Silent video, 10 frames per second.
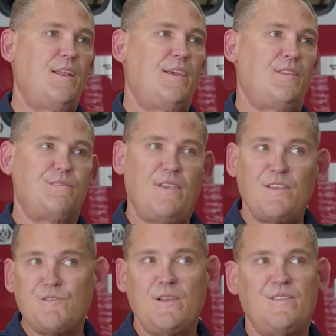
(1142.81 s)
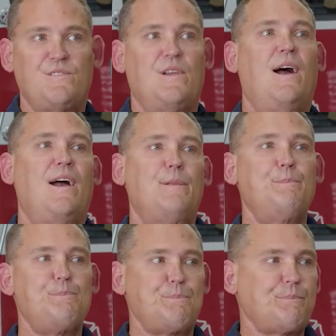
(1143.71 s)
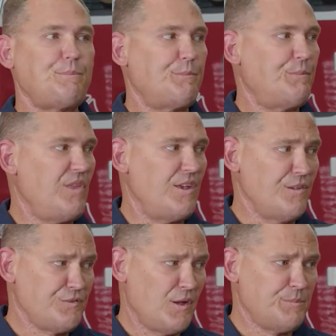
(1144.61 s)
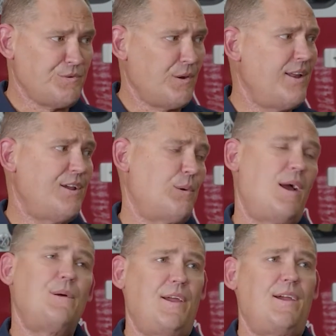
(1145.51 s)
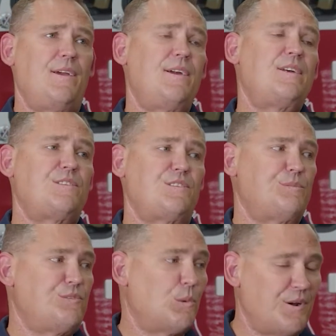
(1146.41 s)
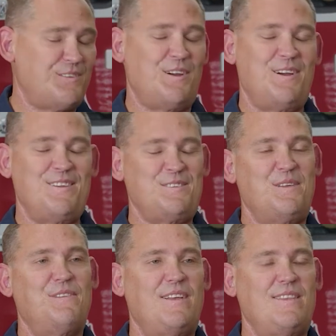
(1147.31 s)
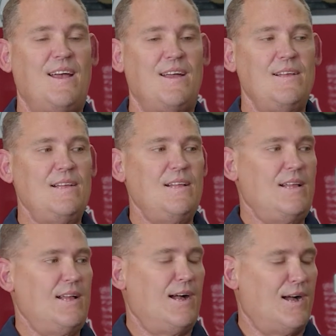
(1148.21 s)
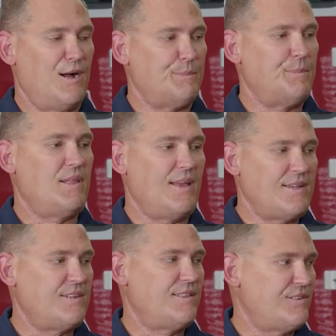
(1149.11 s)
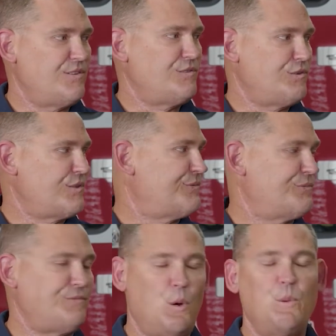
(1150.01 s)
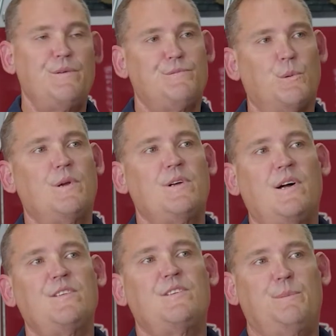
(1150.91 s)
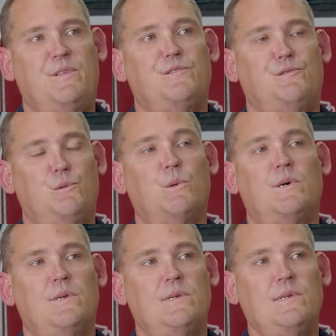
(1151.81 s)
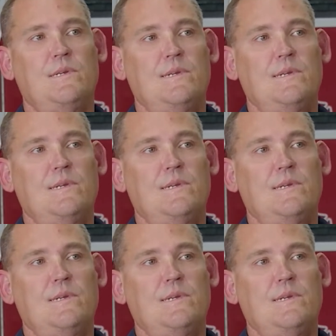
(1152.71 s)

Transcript: to get the engine inside, some training ground areas, some storage areas, stuff like that. Mm-hmm. But like I said, this is just a totally foreign concept to the school. Mm-hmm.